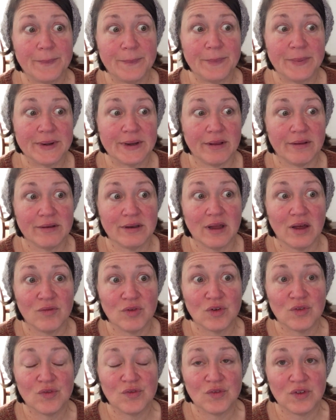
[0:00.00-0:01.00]
But I'll
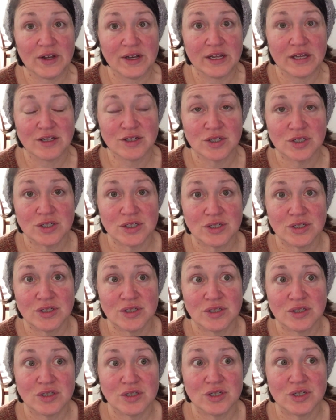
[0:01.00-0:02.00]
never finish
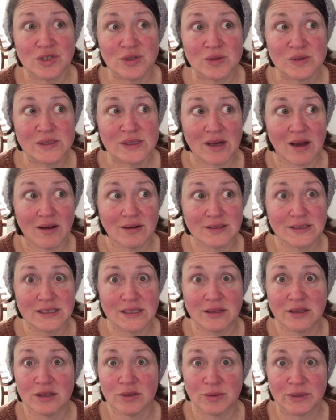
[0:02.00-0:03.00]
2 socks
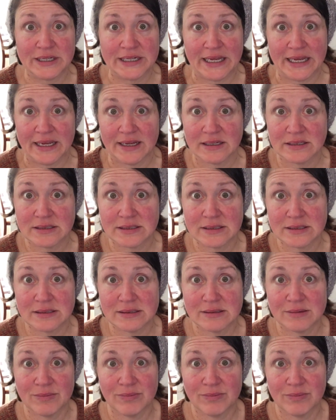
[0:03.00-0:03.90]
in 3 days,